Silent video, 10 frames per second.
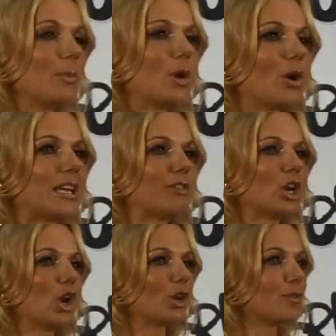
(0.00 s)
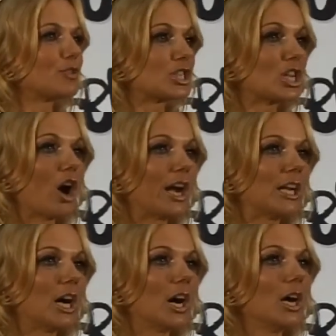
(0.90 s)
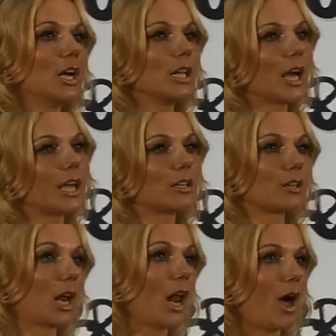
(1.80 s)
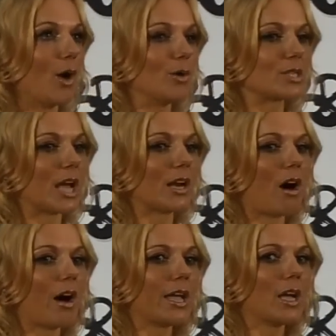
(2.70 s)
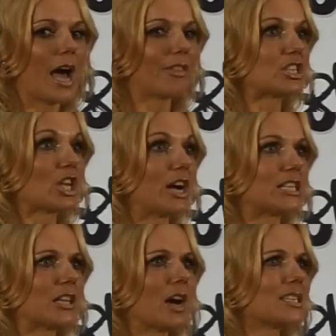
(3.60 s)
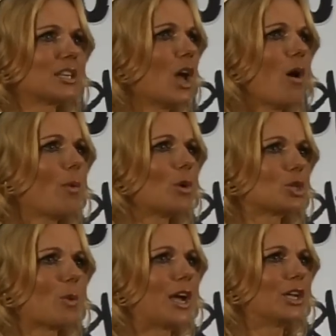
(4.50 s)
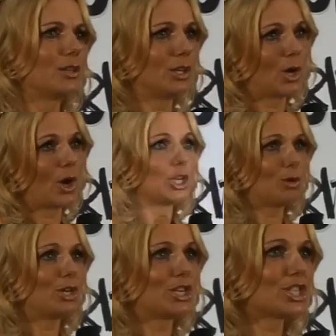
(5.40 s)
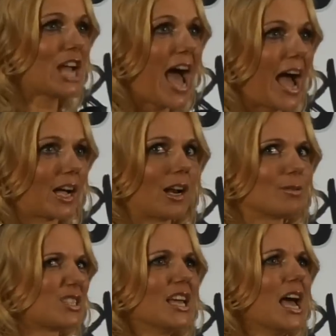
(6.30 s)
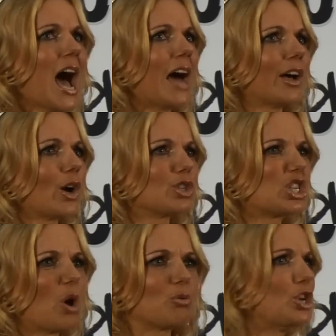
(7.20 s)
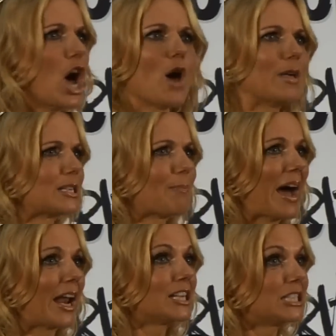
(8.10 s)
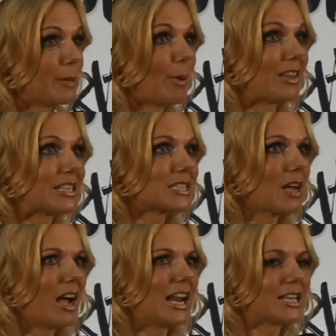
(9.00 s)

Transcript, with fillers: Ginger One's performance. Some described it as awful, while others said her comments just didn't make sense. They may be referring to the moment when she said to a